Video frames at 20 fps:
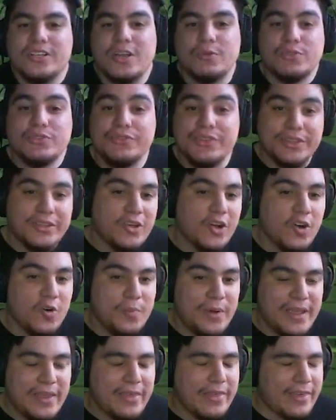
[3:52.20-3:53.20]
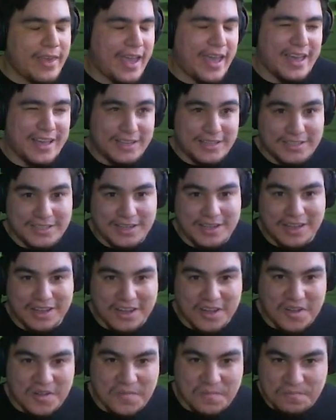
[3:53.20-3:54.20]
I was really hoping that
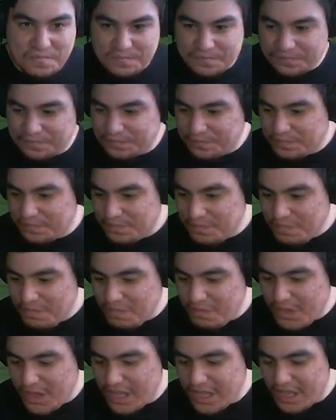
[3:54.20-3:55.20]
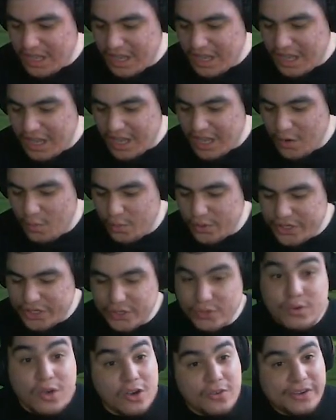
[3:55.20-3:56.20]
um, it would
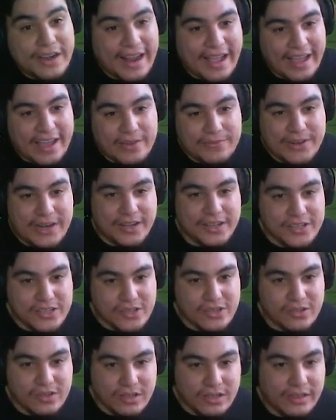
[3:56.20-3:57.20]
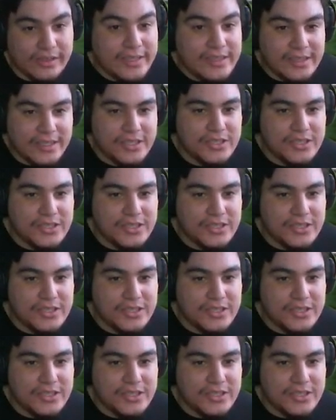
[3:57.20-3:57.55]
do over half and I could cleanly